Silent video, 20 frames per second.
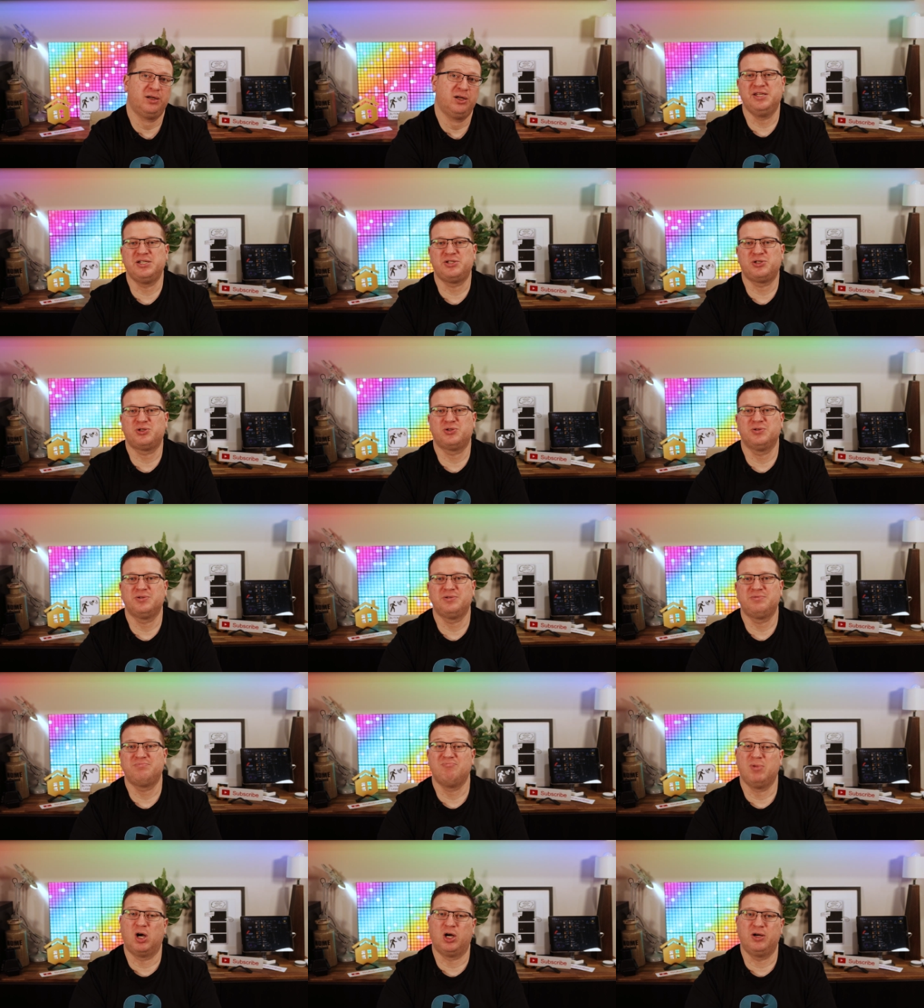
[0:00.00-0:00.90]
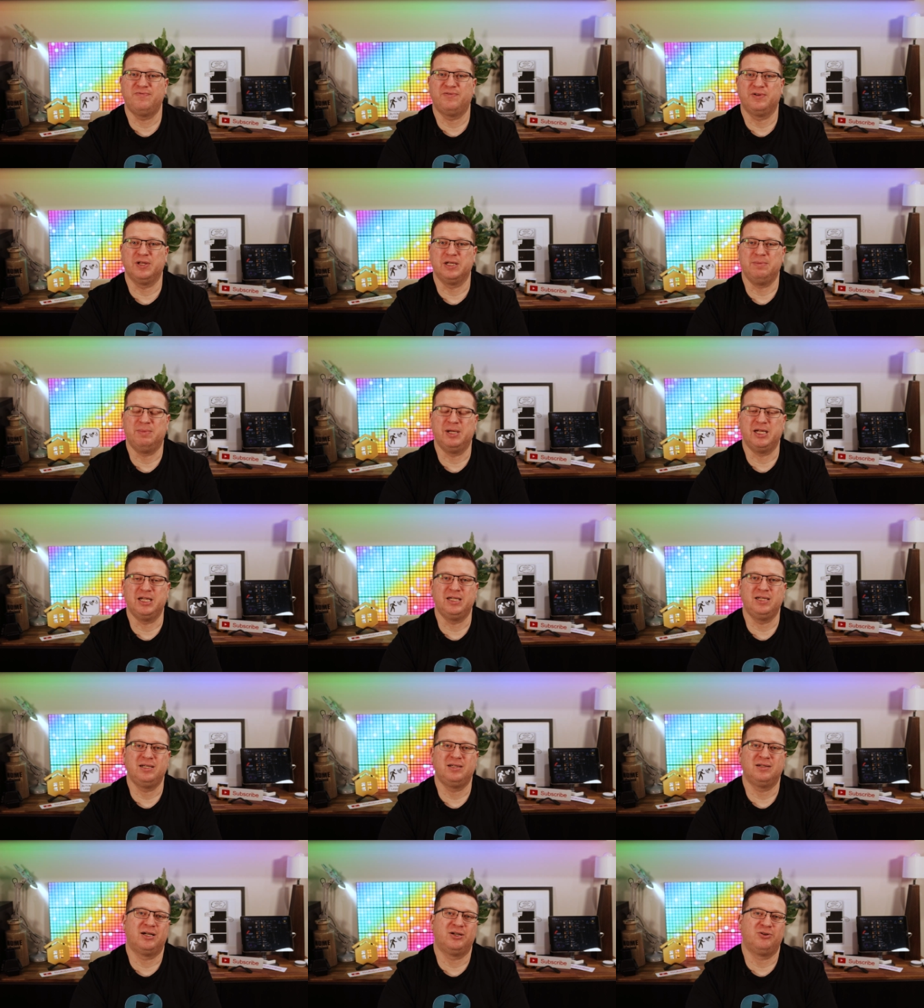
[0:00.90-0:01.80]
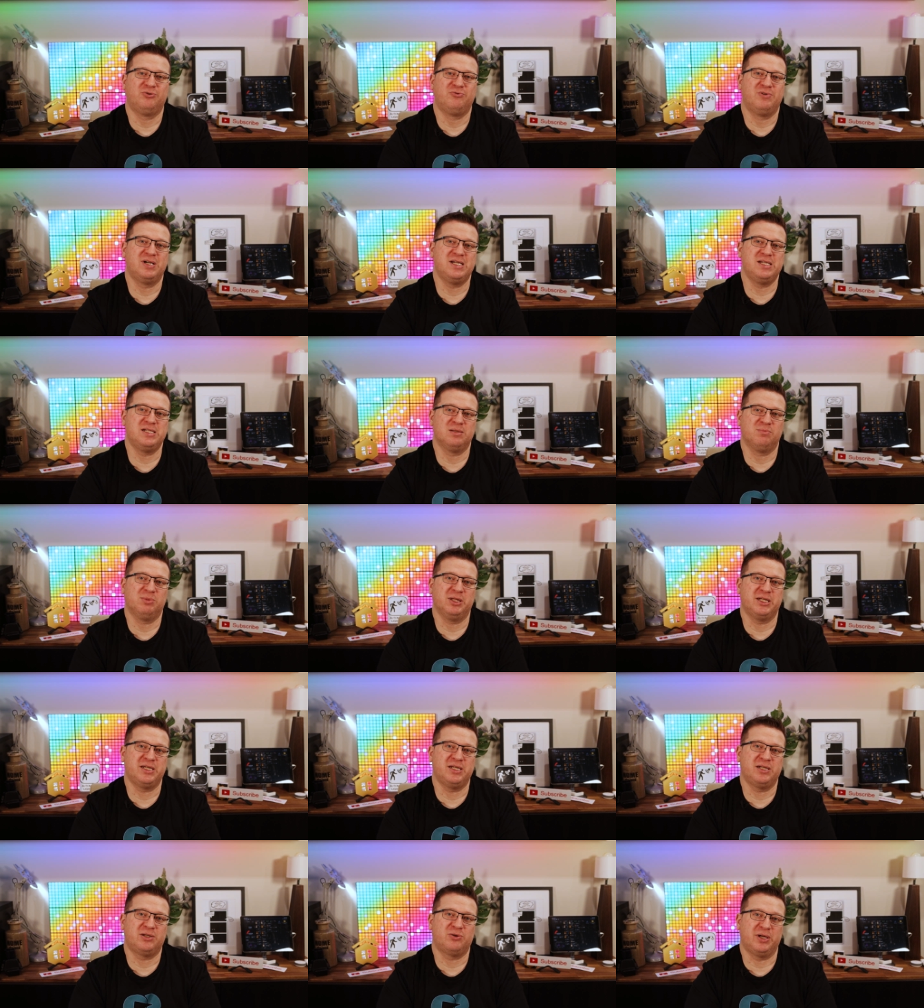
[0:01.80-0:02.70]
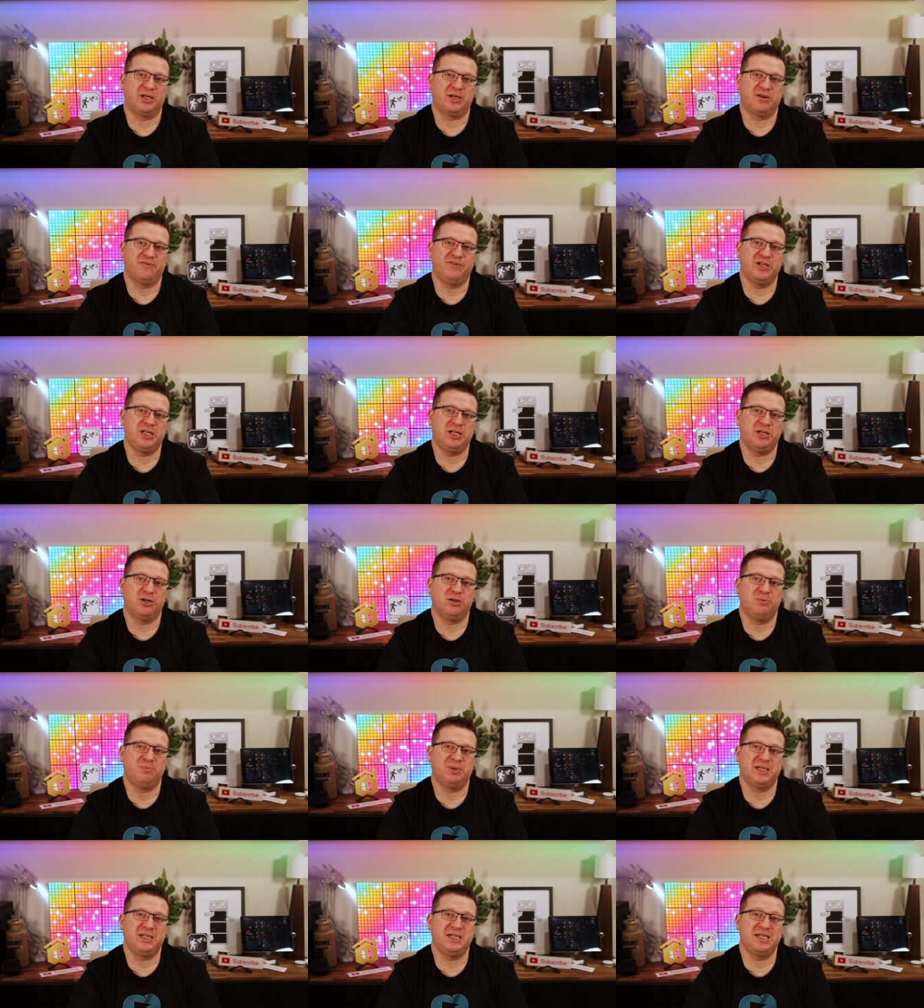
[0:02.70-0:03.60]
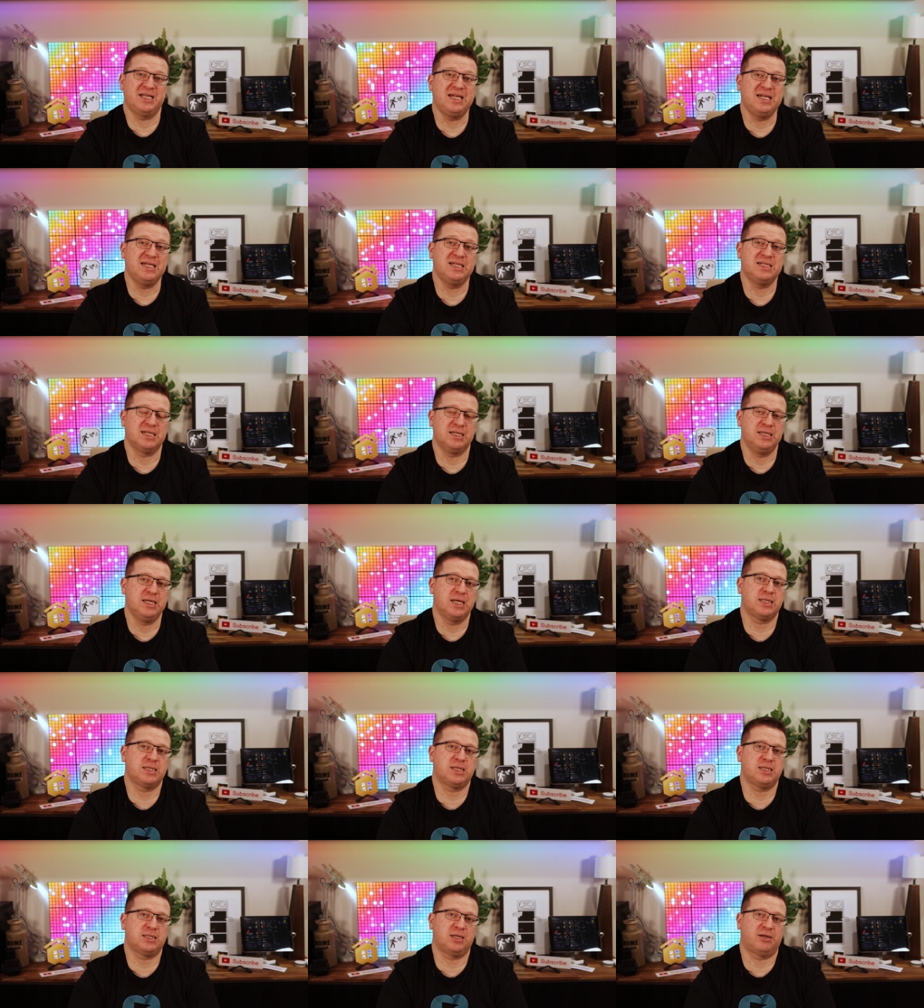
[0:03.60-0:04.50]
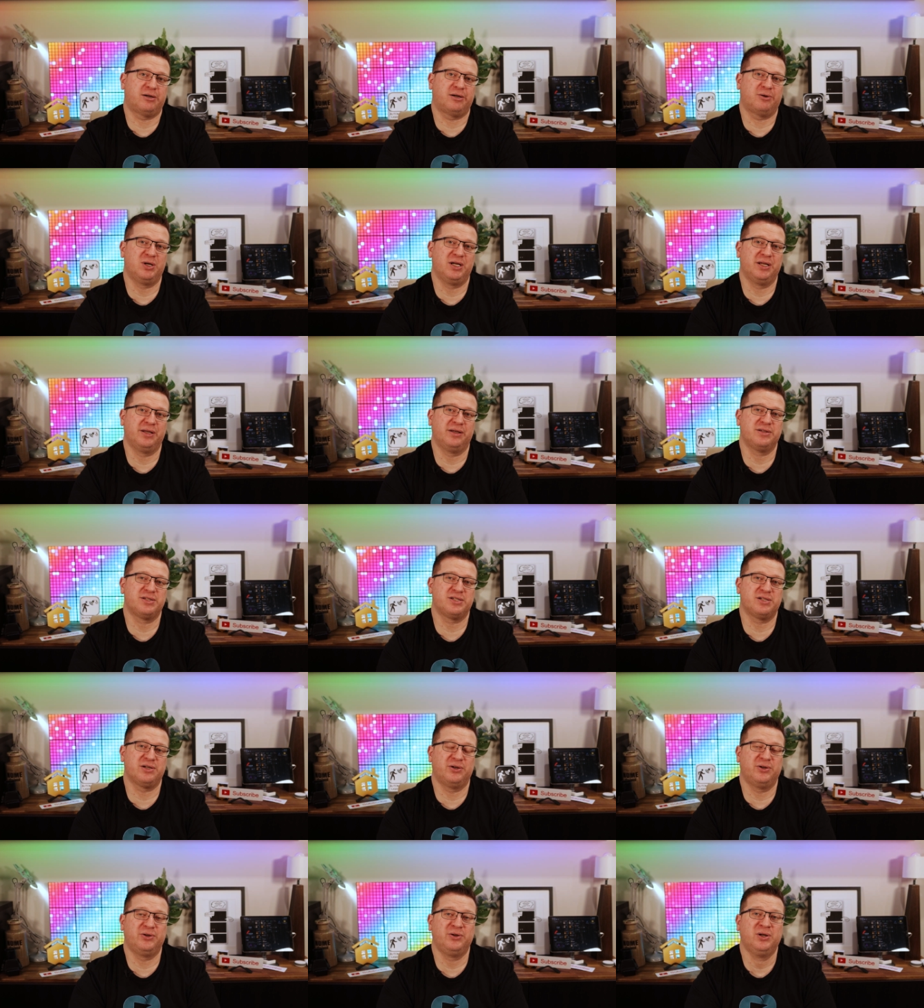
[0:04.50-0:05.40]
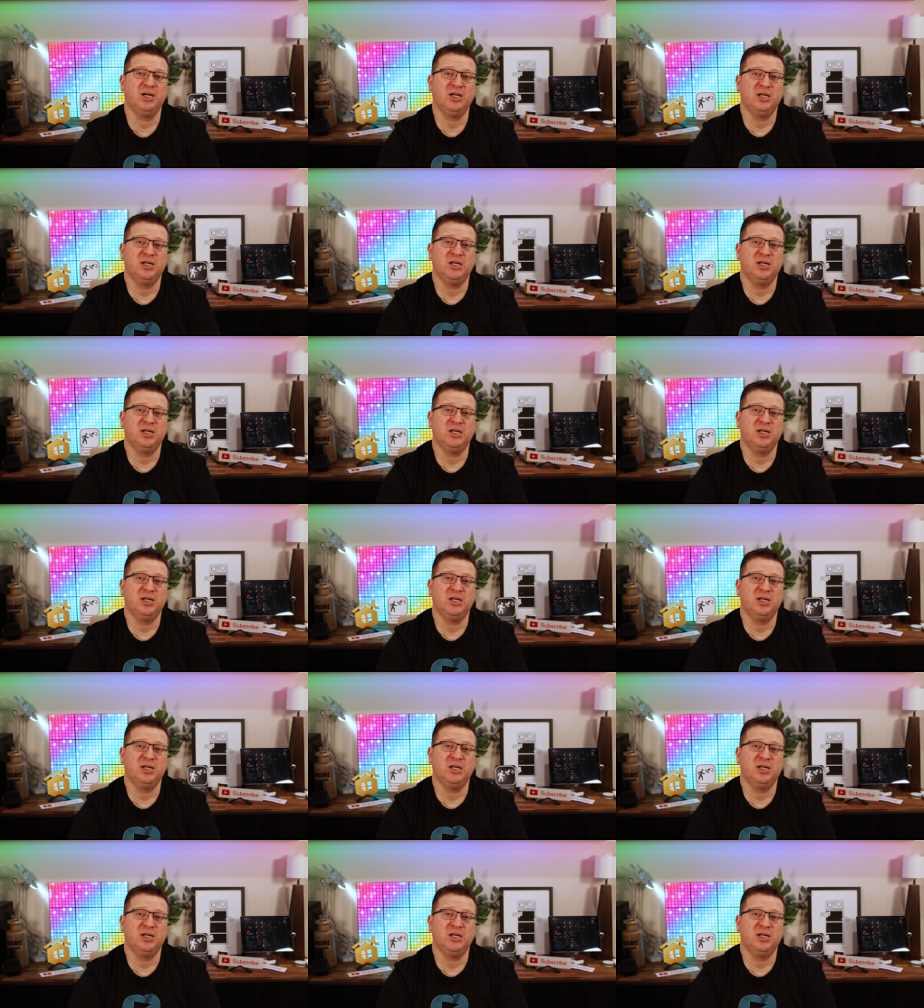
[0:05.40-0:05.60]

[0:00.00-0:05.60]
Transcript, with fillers: This should hopefully be a reasonably quick video, but it is a necessary one, so